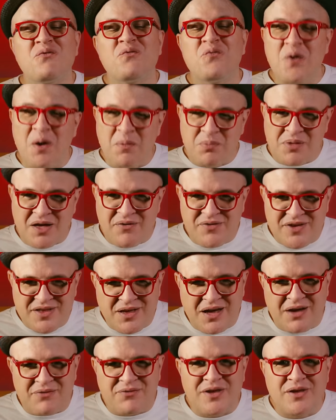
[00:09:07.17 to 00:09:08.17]
From Lovey
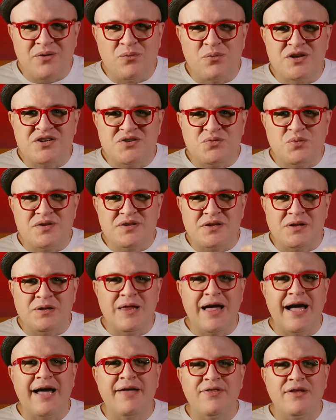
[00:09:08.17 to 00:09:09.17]
Dovey, which was a
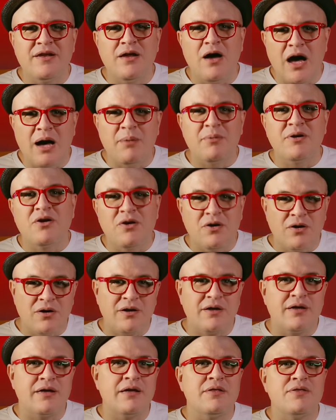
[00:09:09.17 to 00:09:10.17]
line that Ahmet
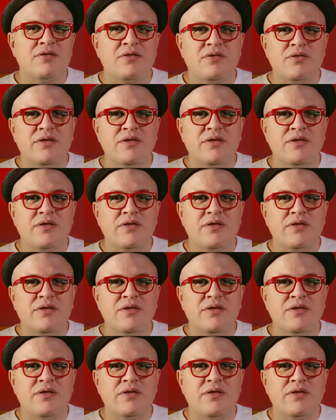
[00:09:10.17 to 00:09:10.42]
Ertegun,